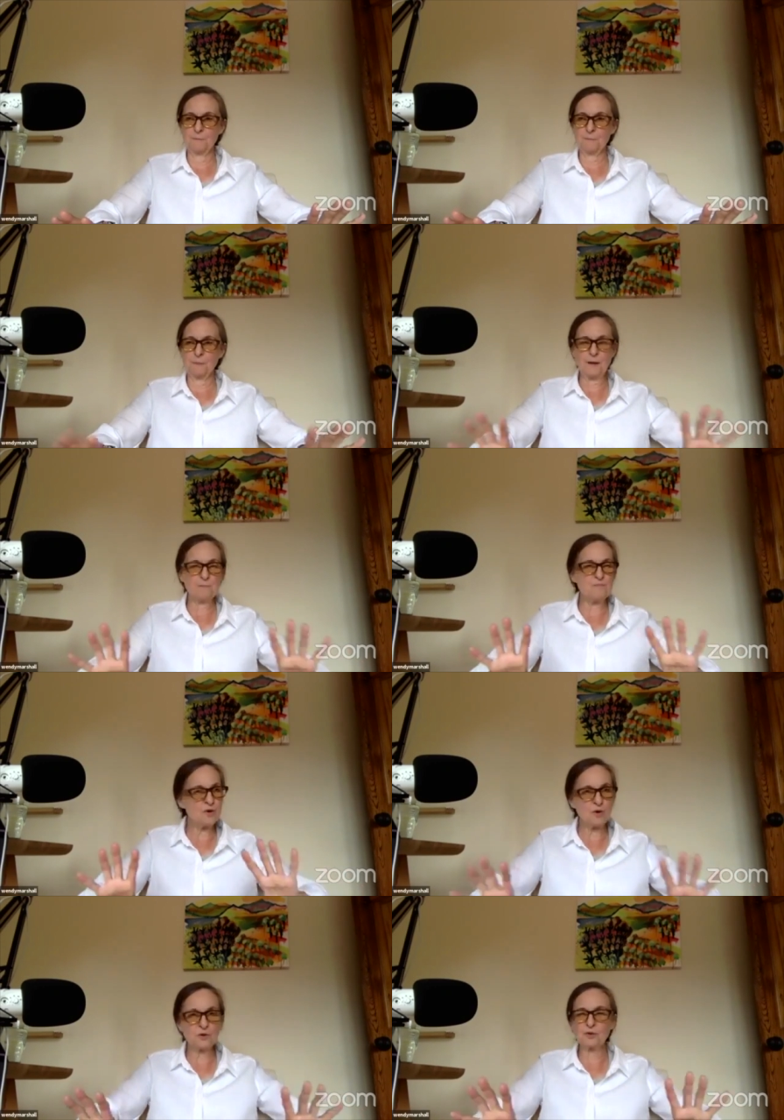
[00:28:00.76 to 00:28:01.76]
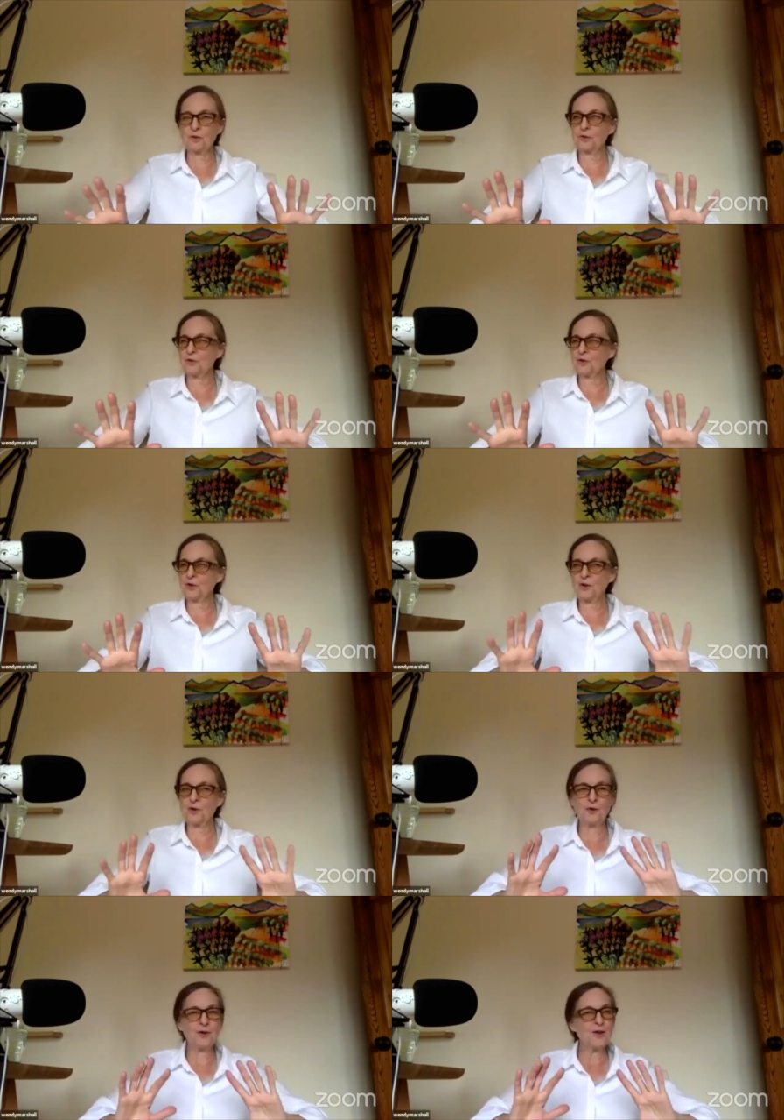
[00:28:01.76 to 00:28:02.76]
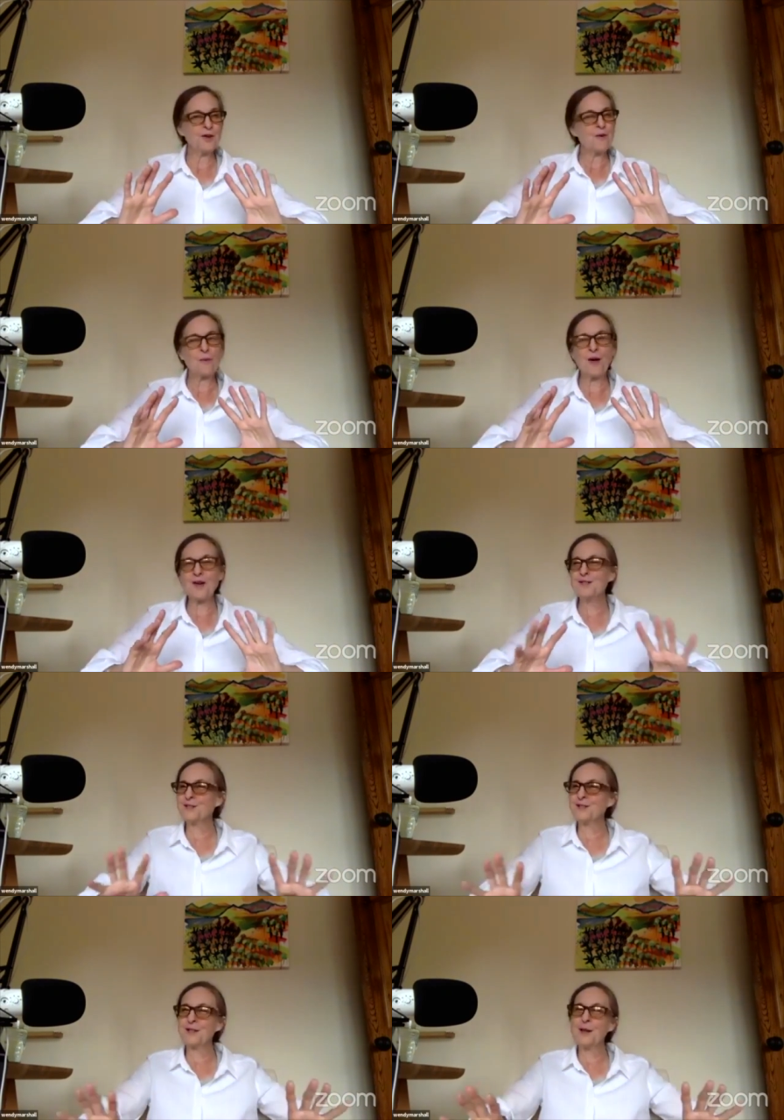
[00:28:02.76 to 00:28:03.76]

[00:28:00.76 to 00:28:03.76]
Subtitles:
I'm not going to wait until I'm